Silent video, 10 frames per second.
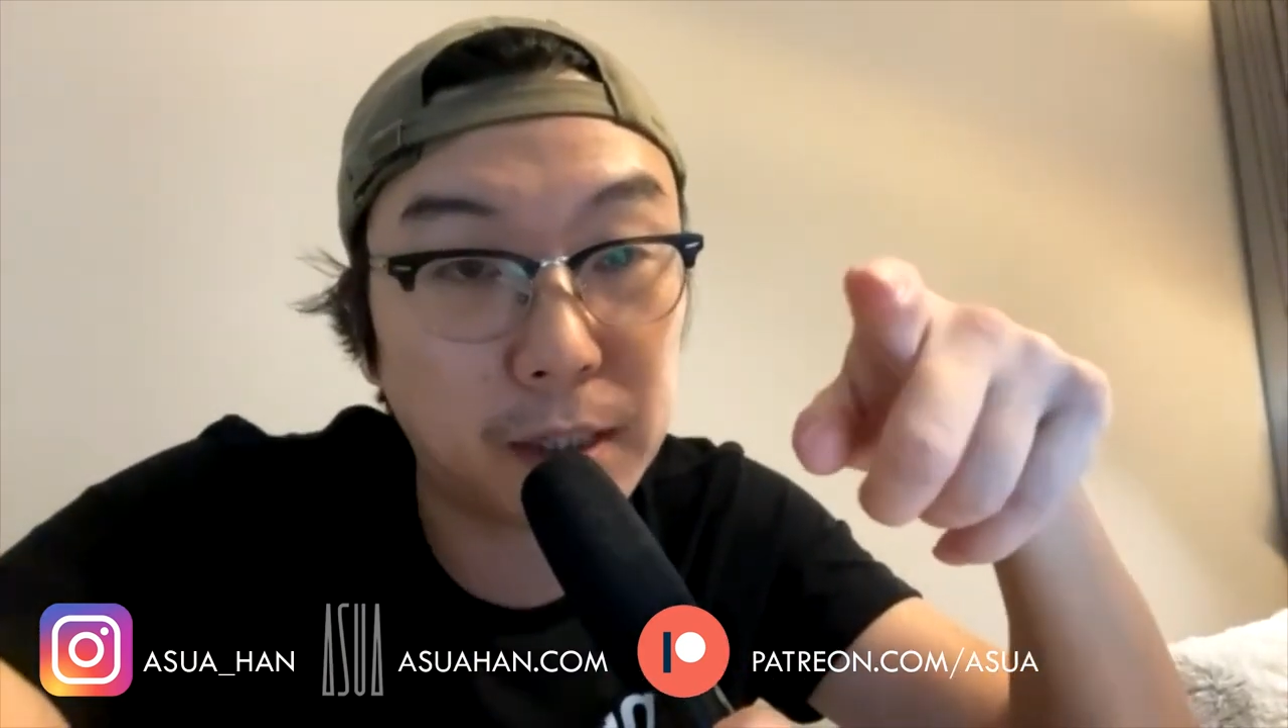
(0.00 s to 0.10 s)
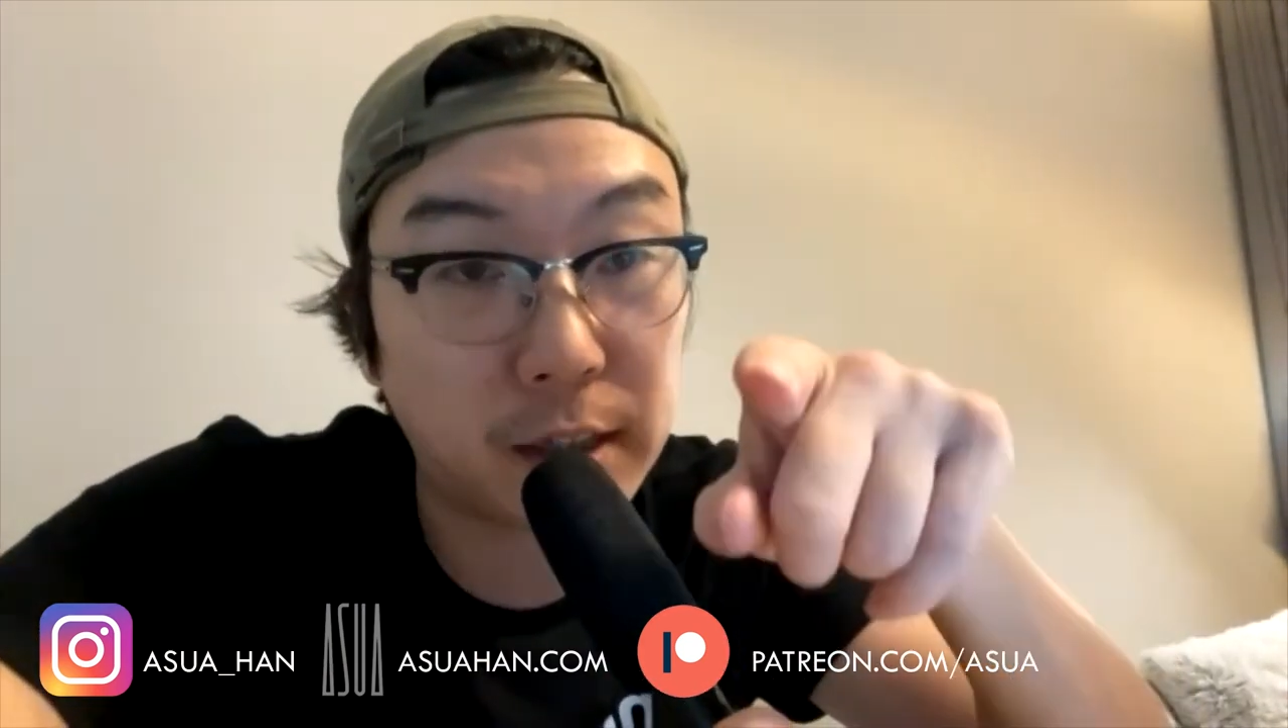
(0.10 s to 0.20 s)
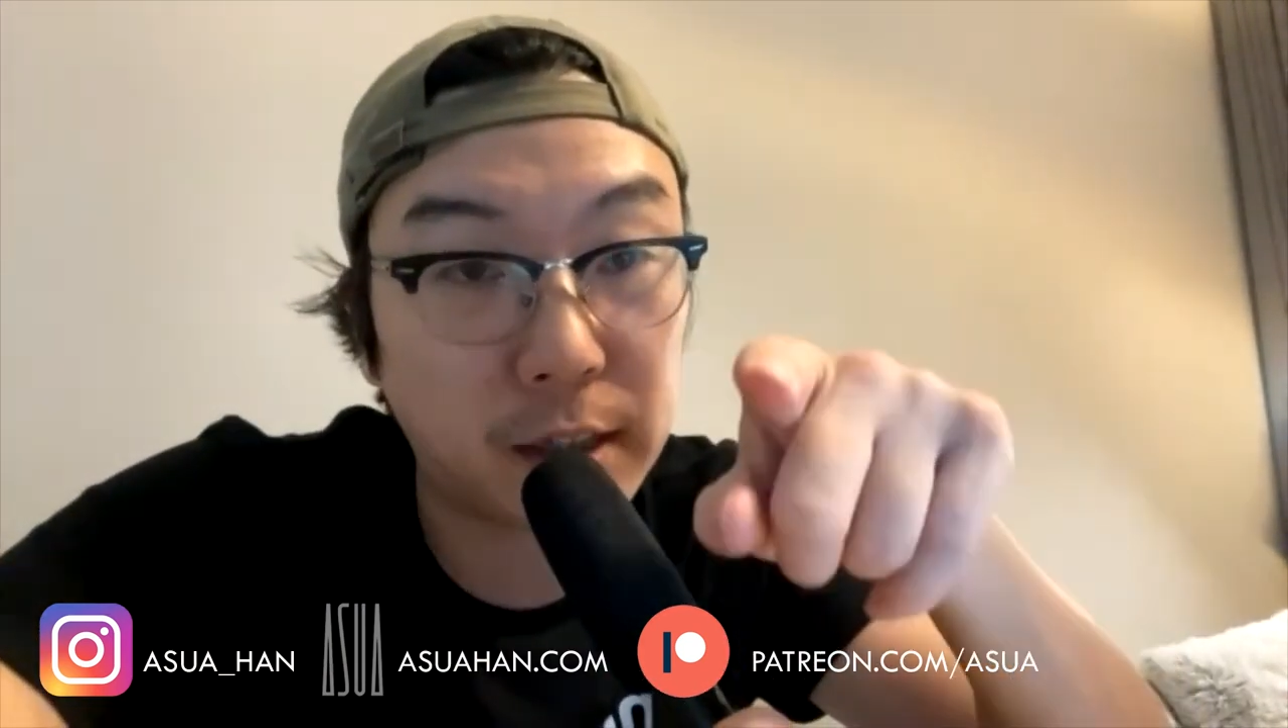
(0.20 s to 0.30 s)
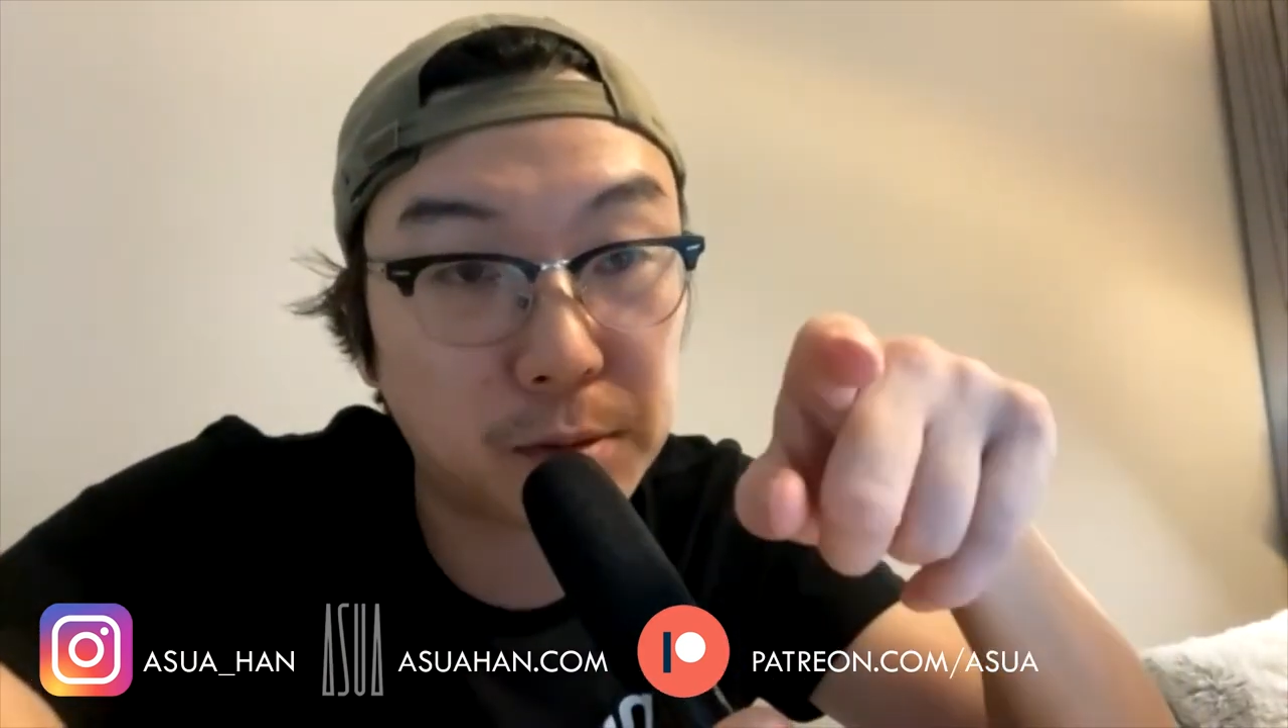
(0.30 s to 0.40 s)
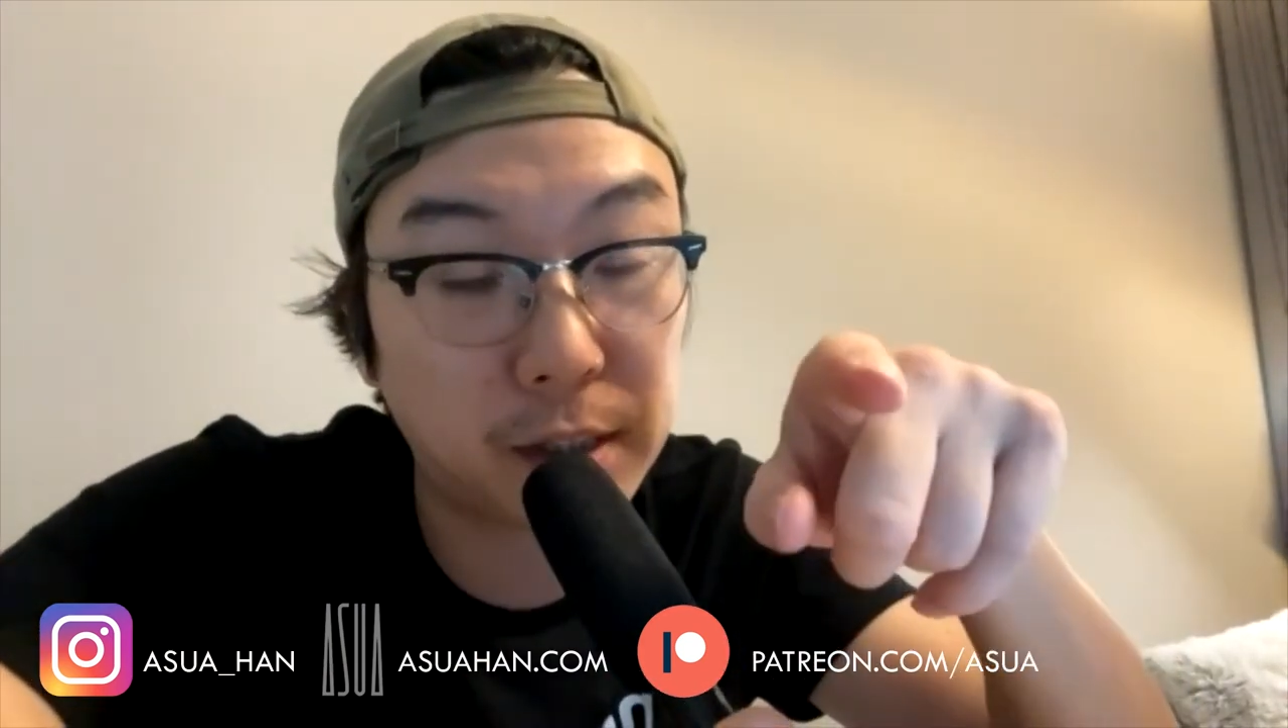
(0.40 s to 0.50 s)

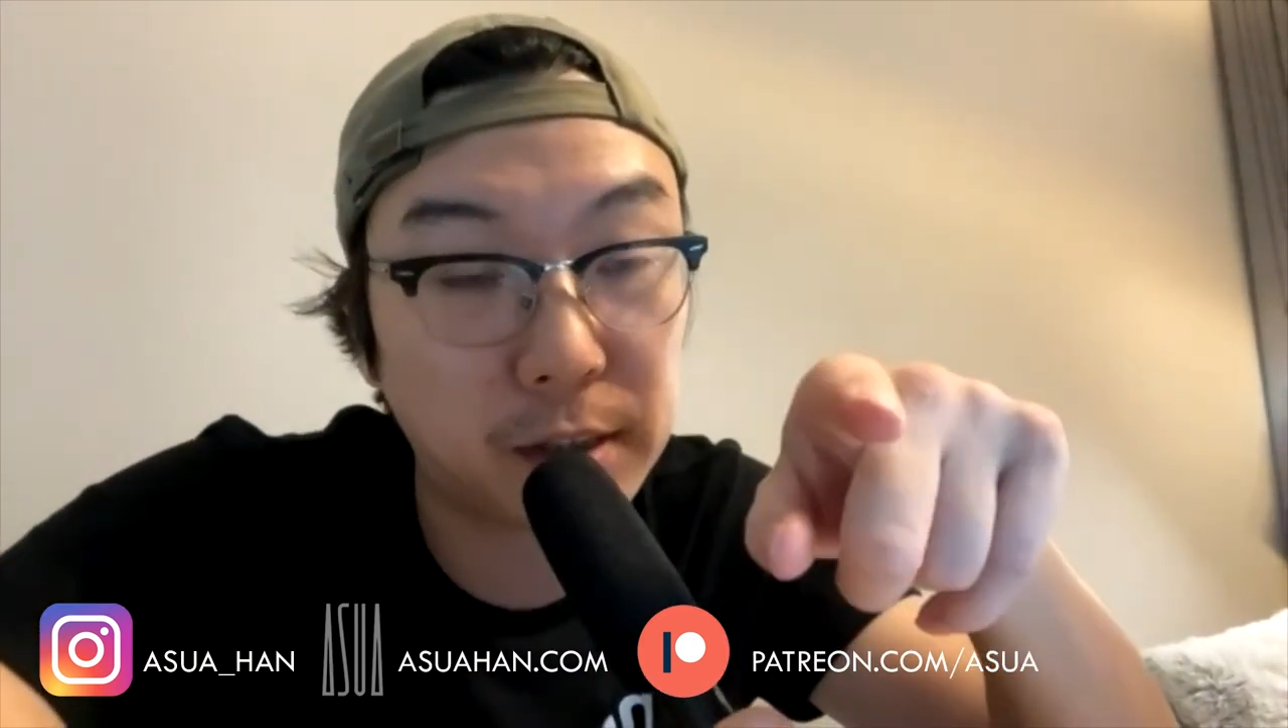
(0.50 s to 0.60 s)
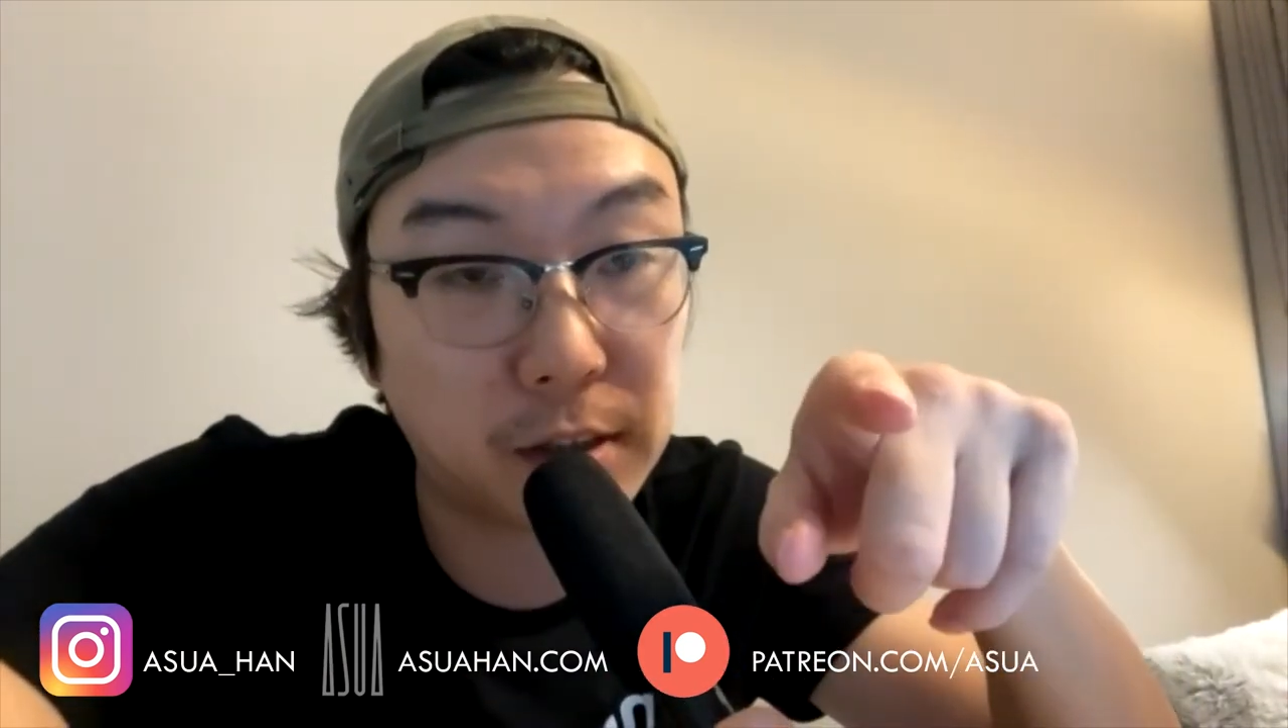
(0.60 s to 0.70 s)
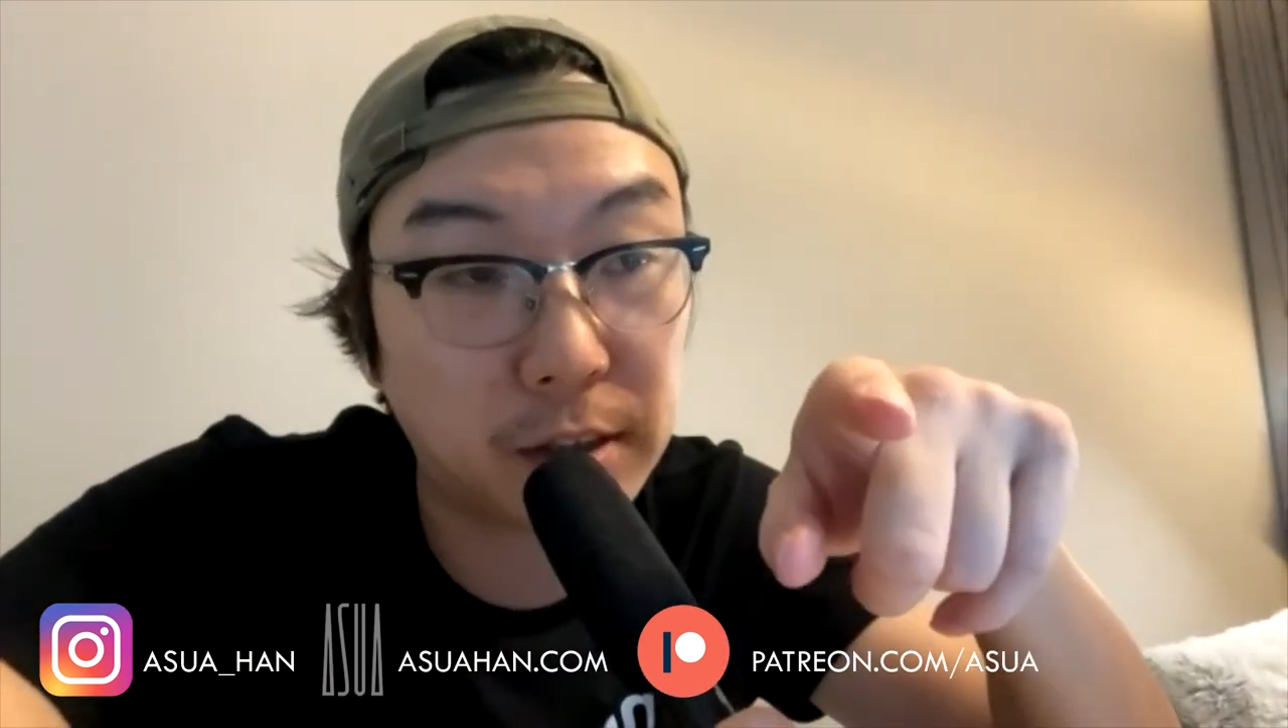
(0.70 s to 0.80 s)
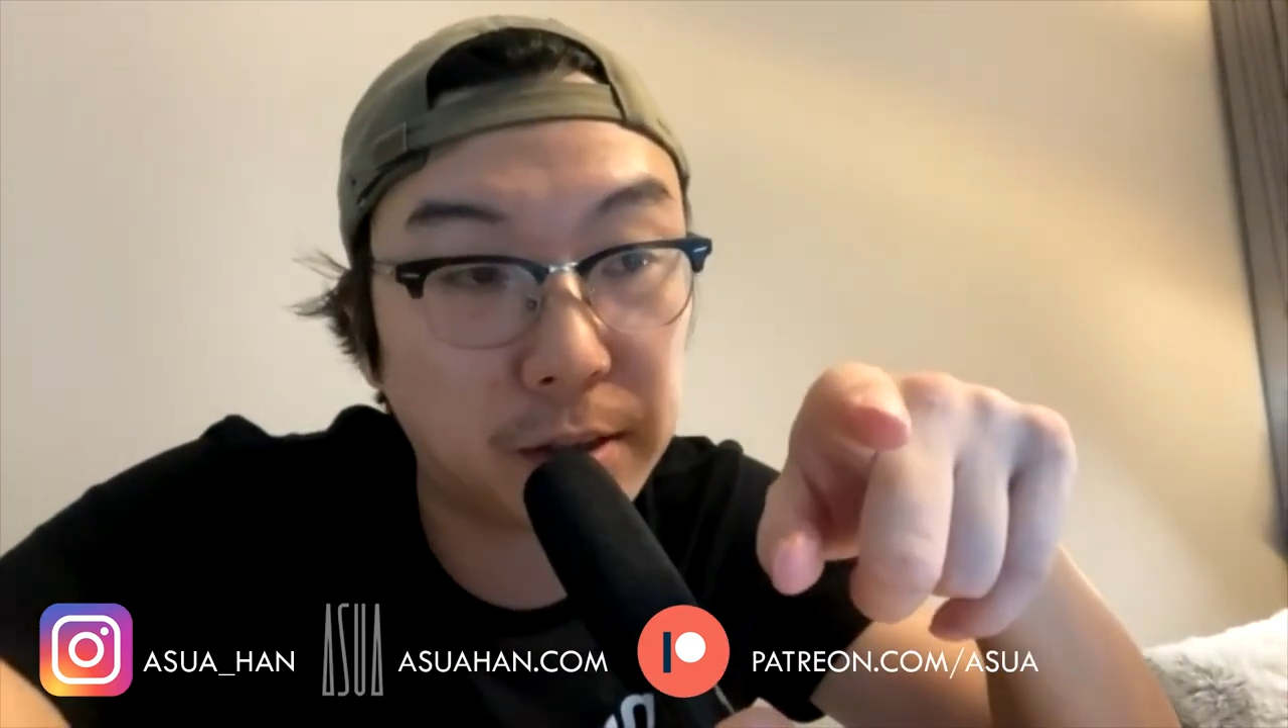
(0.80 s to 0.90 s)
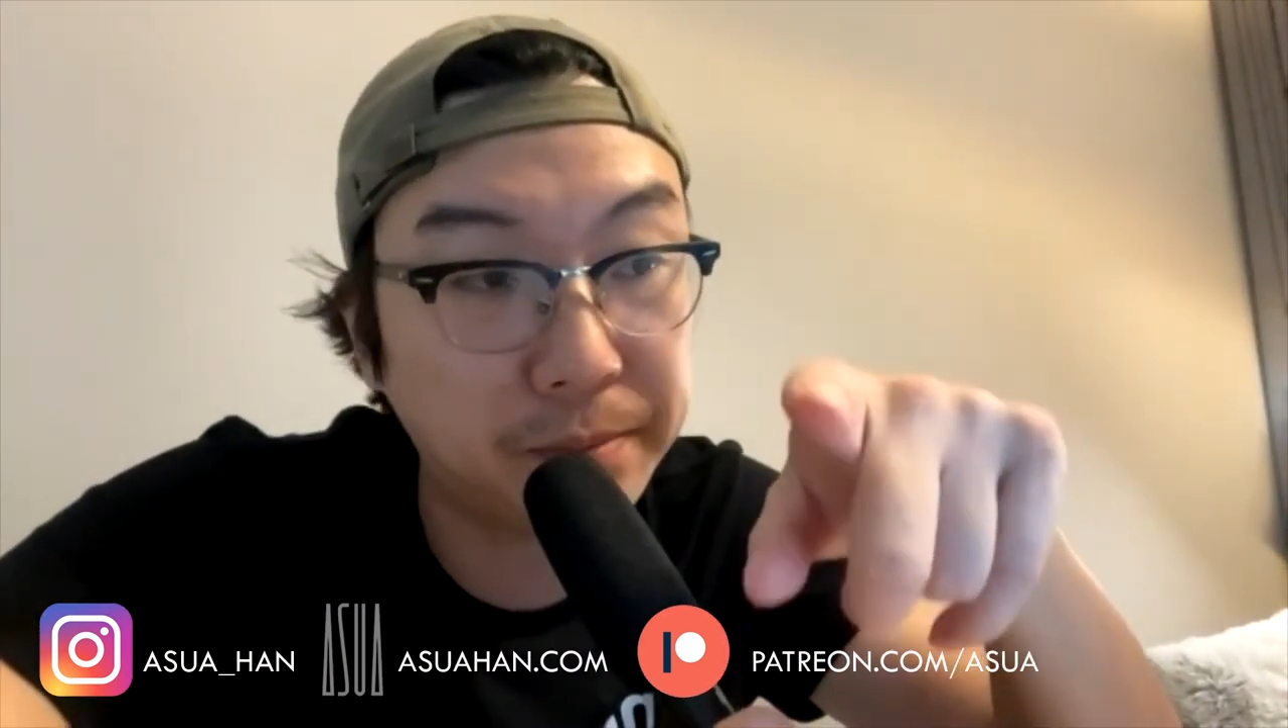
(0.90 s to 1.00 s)

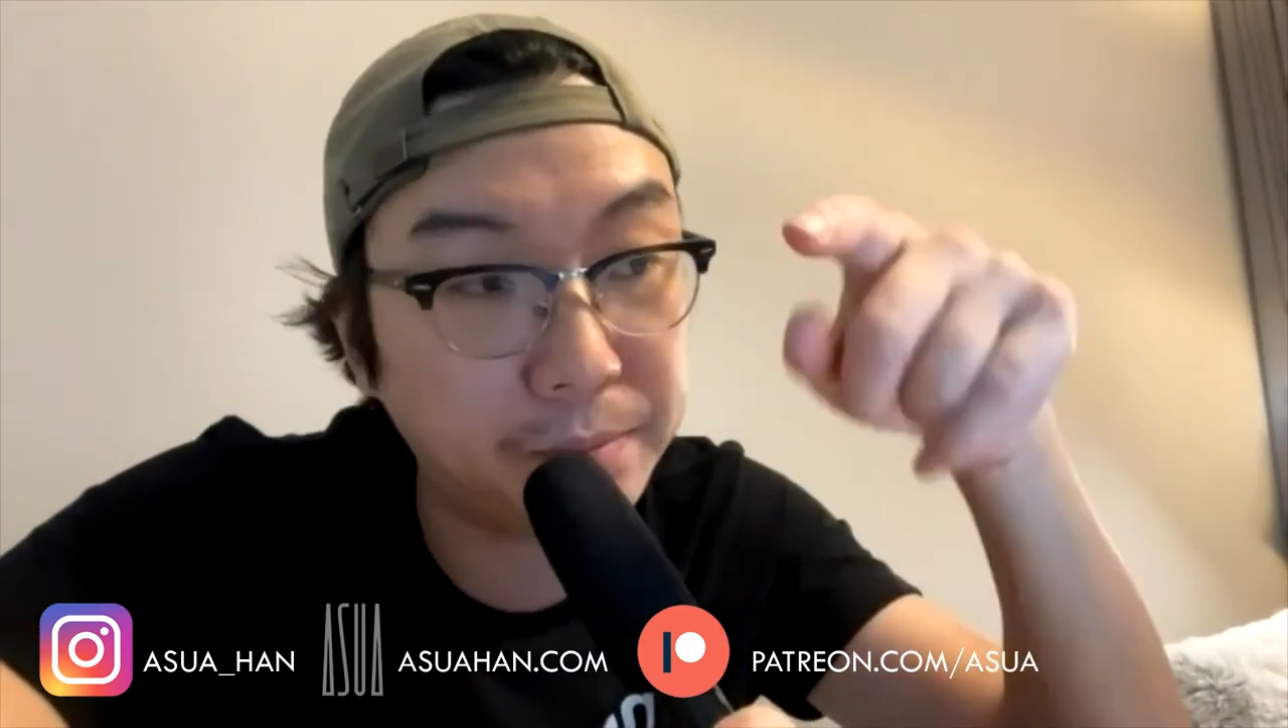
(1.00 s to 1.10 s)
asuahan.com